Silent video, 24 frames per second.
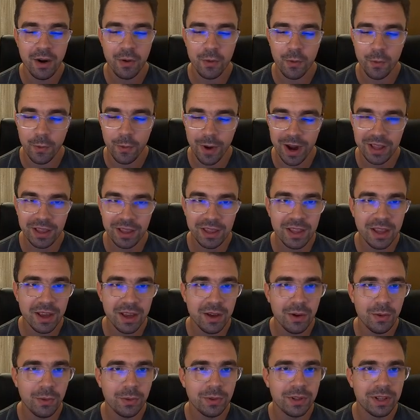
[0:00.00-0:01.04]
Right
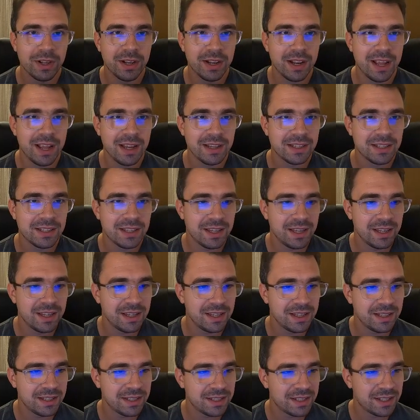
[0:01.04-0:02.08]
now, the next
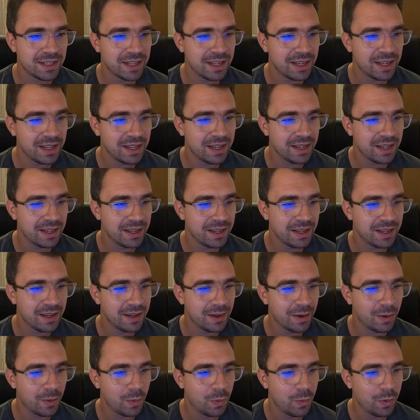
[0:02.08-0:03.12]
thing is
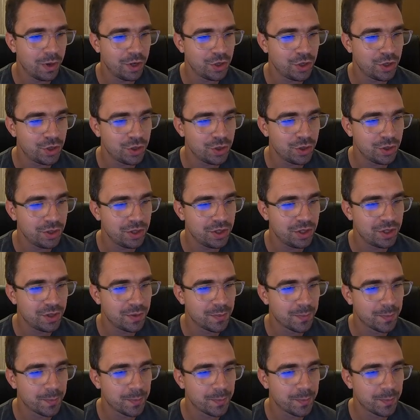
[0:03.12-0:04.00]
we should,